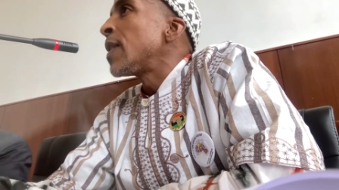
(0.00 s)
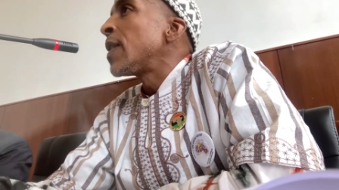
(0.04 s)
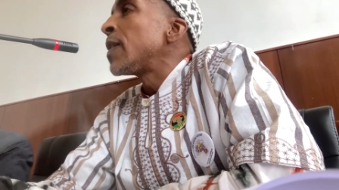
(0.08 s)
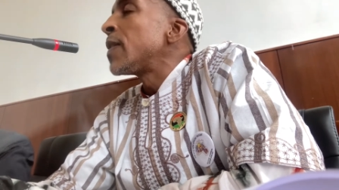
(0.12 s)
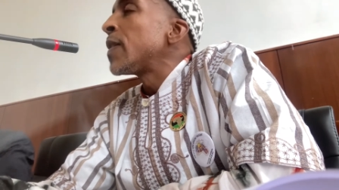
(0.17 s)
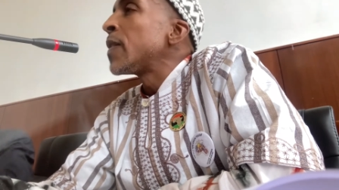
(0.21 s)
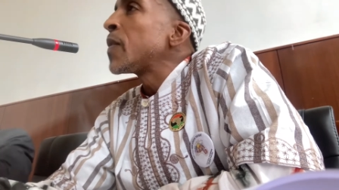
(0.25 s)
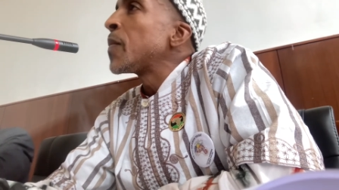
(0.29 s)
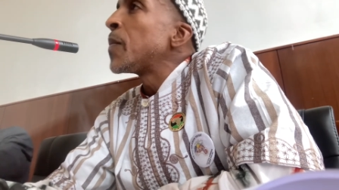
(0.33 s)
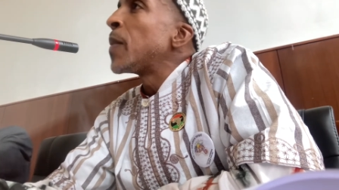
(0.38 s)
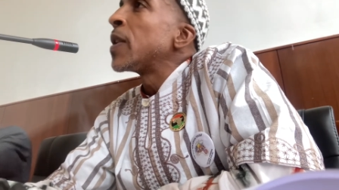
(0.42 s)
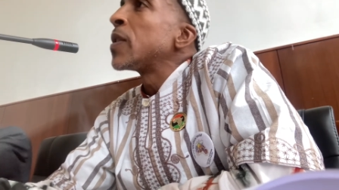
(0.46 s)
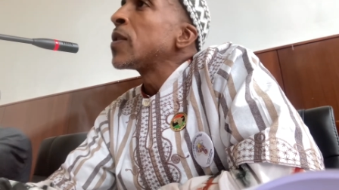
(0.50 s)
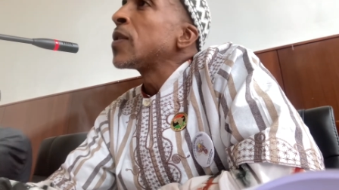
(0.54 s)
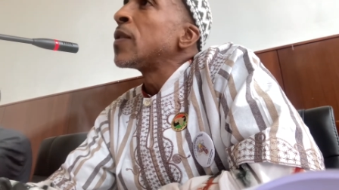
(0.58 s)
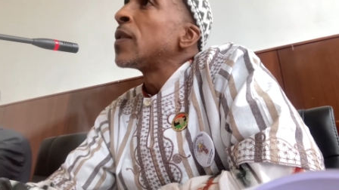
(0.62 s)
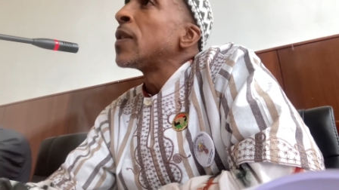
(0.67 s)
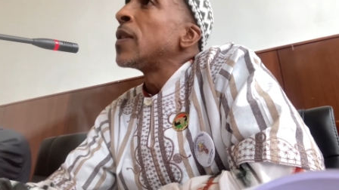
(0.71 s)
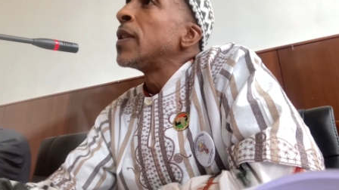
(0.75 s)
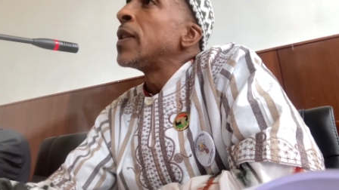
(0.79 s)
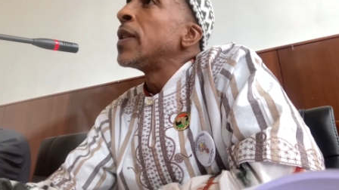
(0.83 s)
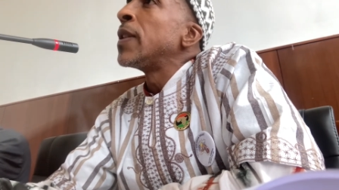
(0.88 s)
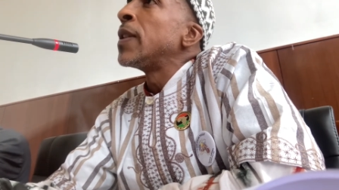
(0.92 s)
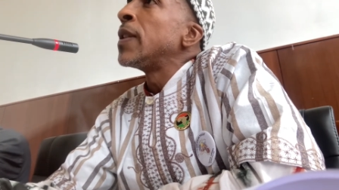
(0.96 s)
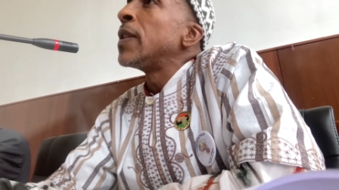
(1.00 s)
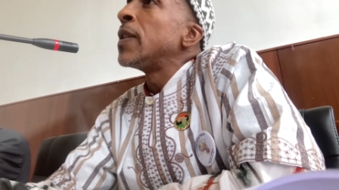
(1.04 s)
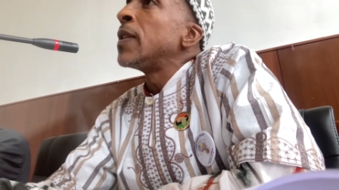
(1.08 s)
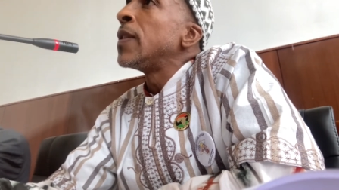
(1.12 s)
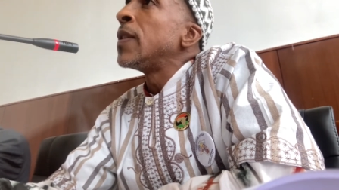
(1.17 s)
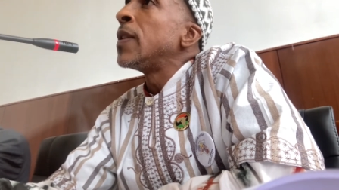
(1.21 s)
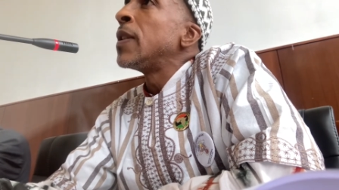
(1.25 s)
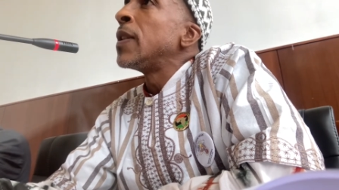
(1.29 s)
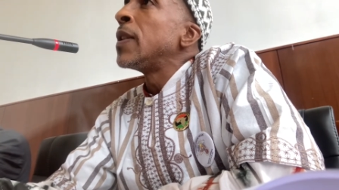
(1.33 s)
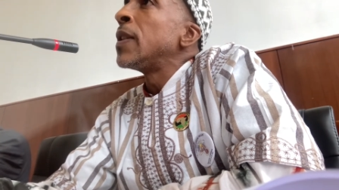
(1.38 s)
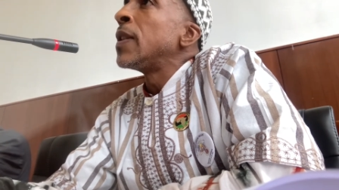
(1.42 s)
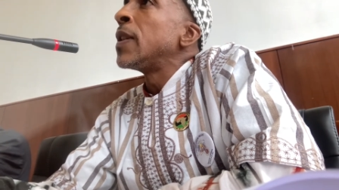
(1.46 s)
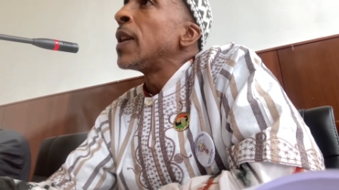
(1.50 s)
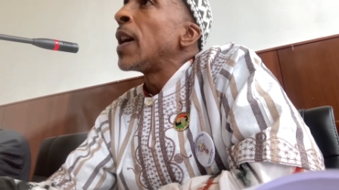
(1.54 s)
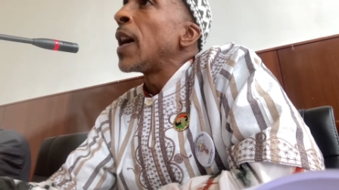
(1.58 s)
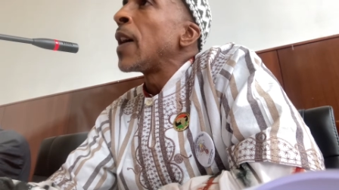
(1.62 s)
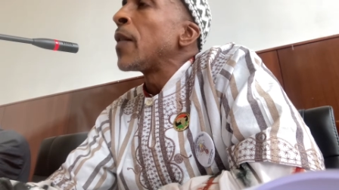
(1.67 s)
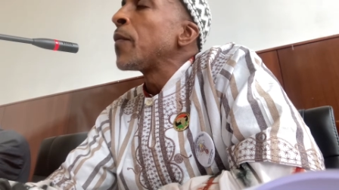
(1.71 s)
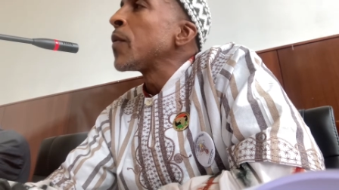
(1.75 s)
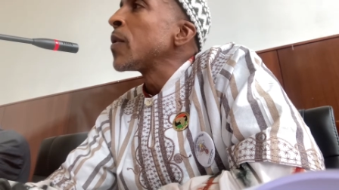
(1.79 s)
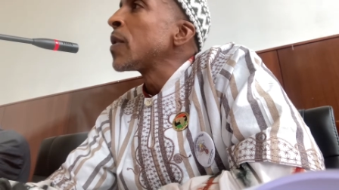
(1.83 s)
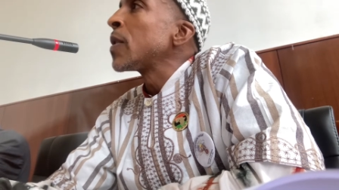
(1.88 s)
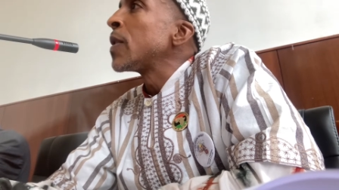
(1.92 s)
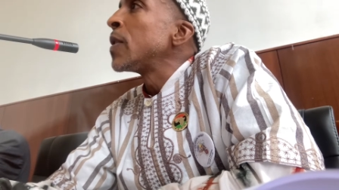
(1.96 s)
and especially the
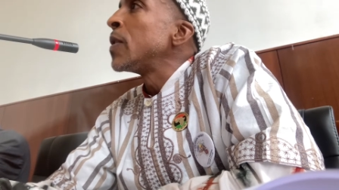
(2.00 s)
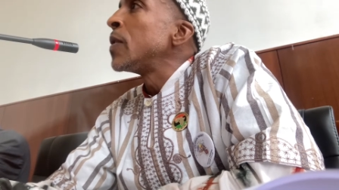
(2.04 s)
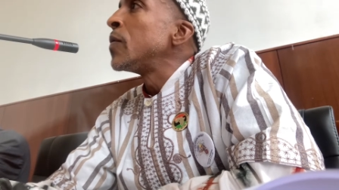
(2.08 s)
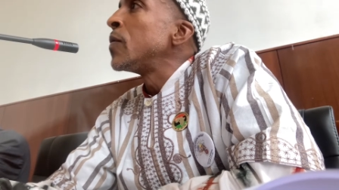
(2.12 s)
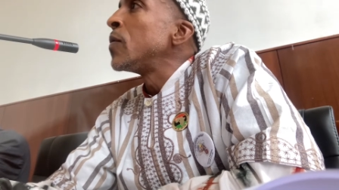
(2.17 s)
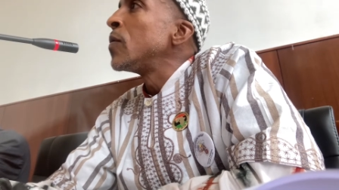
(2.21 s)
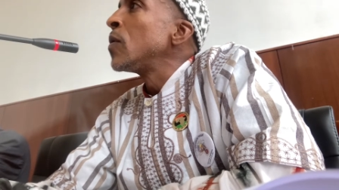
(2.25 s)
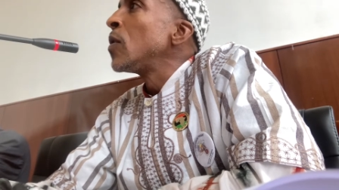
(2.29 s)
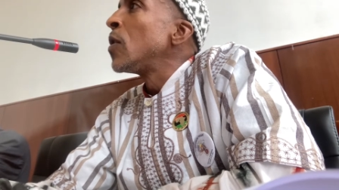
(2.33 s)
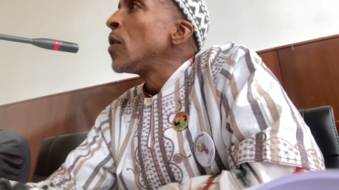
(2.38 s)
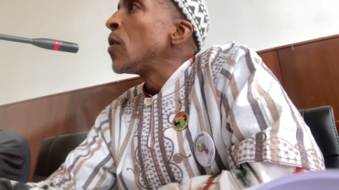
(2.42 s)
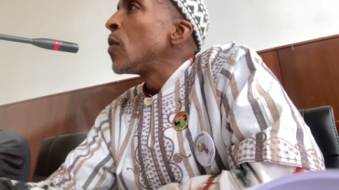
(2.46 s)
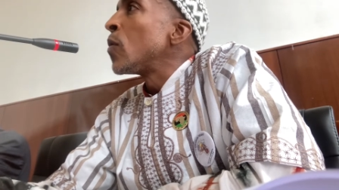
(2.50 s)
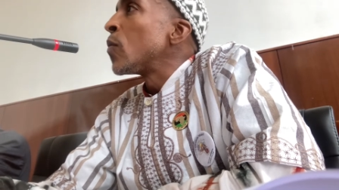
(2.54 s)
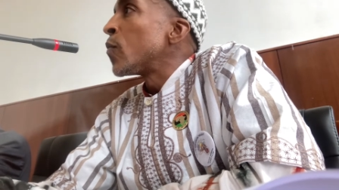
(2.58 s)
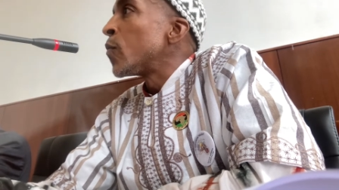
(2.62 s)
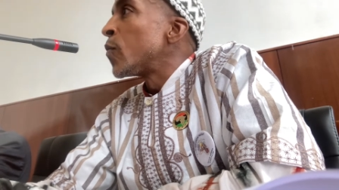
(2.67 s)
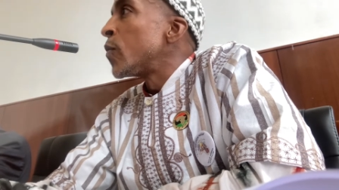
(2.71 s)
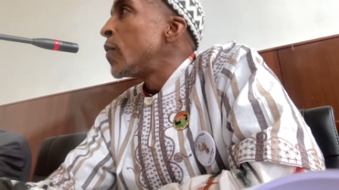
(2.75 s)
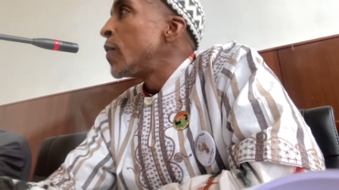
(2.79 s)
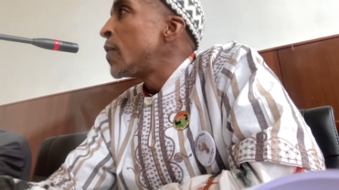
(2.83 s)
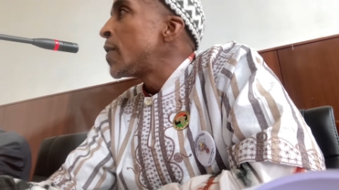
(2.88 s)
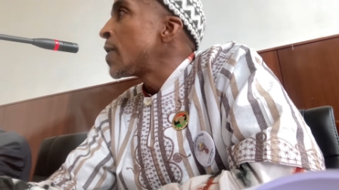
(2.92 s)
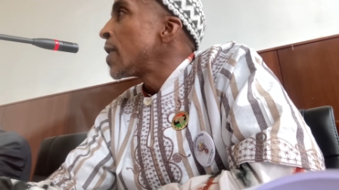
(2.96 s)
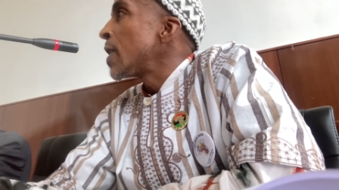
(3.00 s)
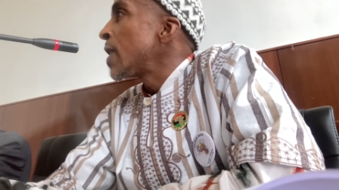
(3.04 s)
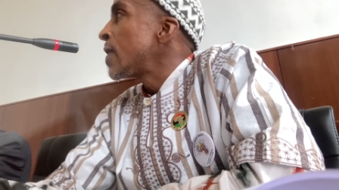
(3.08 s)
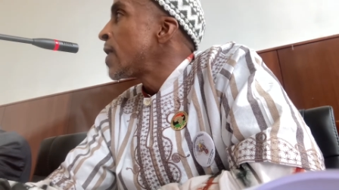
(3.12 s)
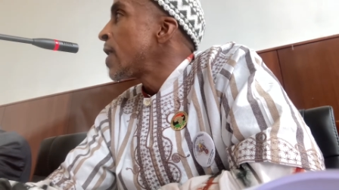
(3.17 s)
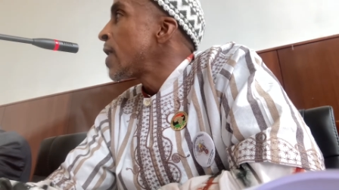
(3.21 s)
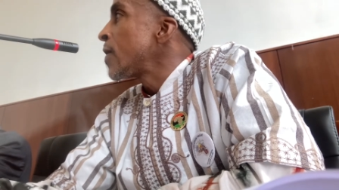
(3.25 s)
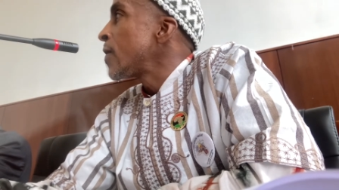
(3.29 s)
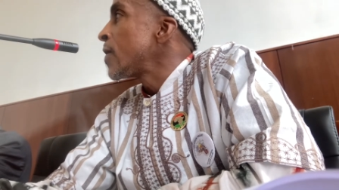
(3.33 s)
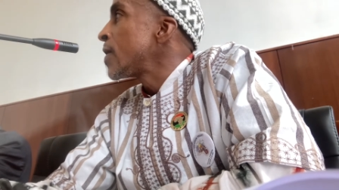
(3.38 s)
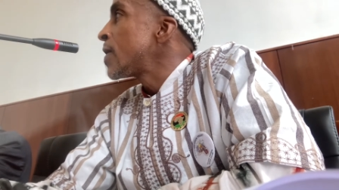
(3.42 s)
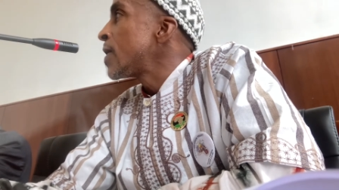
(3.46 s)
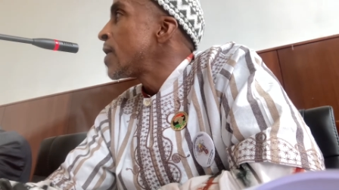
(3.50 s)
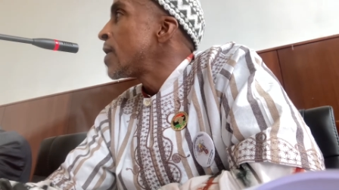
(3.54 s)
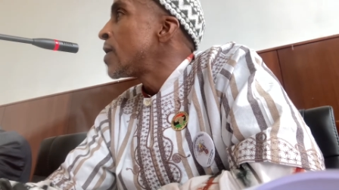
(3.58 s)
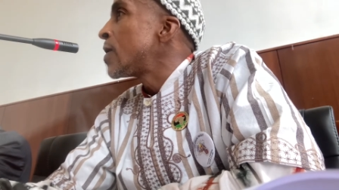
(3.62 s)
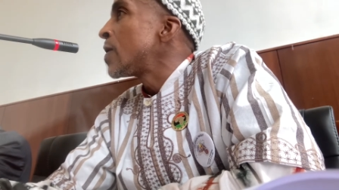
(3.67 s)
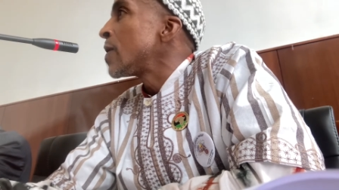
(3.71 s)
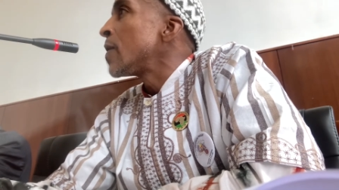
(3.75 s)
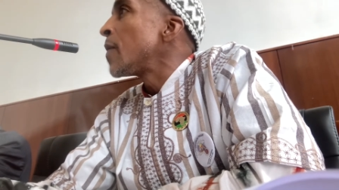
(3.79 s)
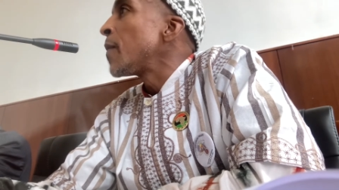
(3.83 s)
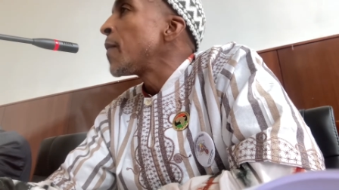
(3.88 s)
African Roots and Heritage